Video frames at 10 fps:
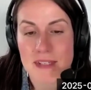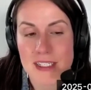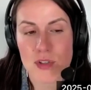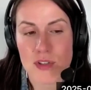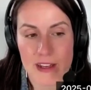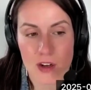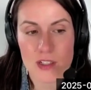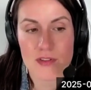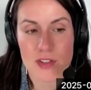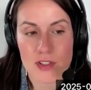I forget
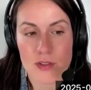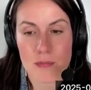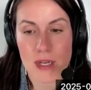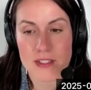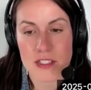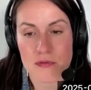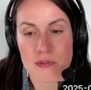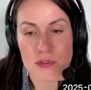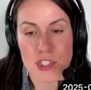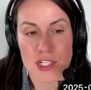all of the positive
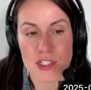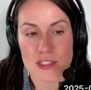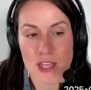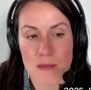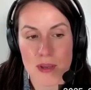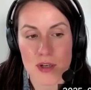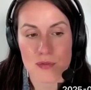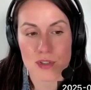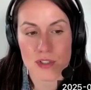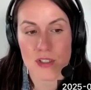food changes I made
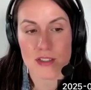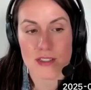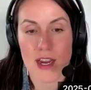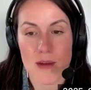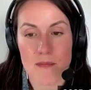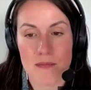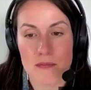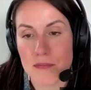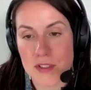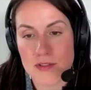over a long time
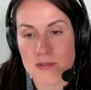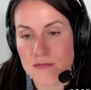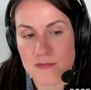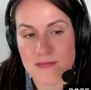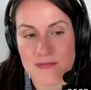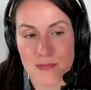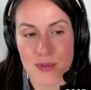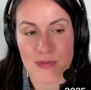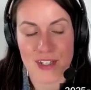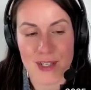because
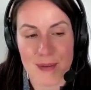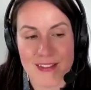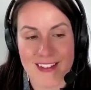we forget